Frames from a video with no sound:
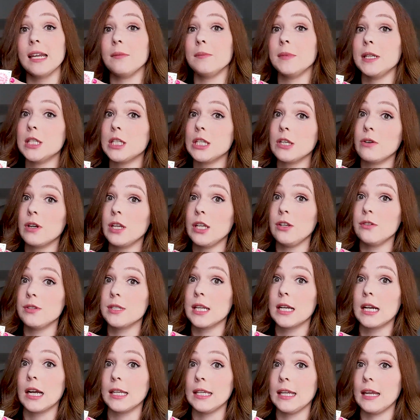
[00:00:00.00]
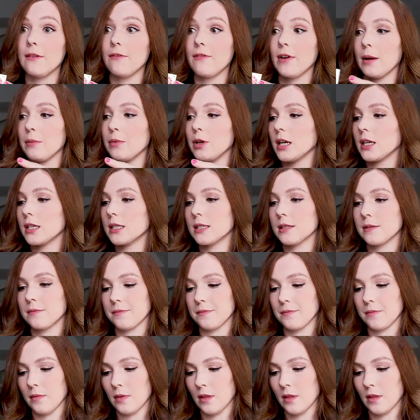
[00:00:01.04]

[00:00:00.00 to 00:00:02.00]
it means you can use it on knit fabrics.